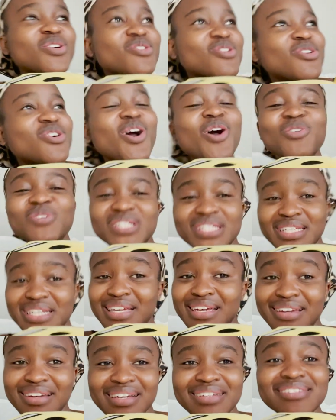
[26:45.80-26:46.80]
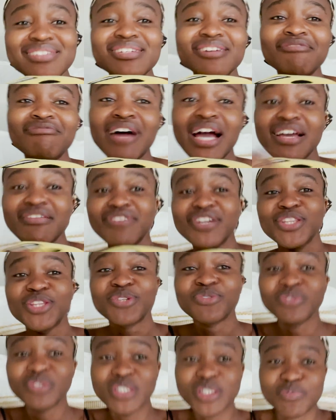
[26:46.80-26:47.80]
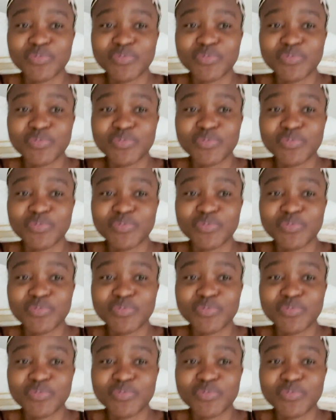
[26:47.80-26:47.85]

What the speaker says: coasting and surviving through this